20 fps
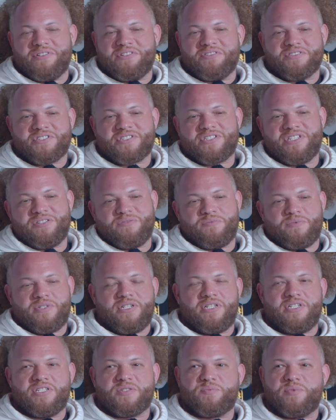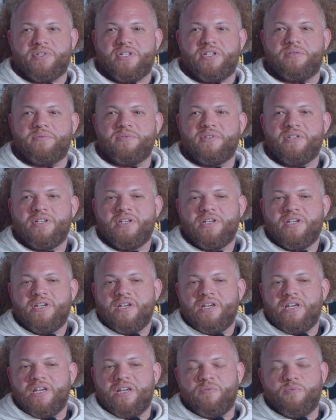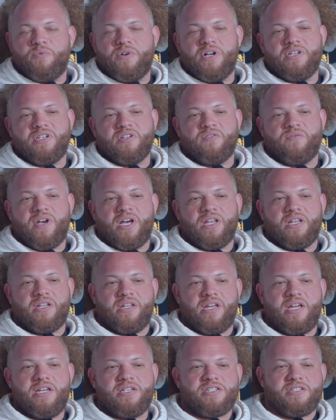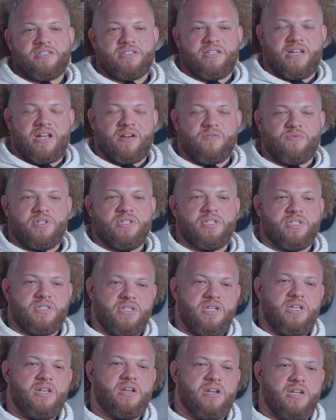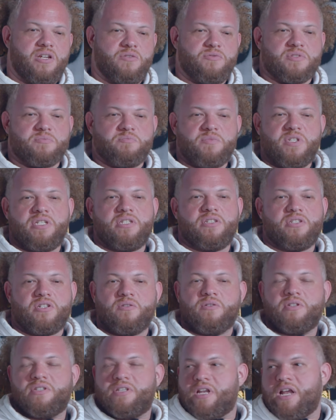little shit it was, but it wasn't the validation that I really needed. It was me knowing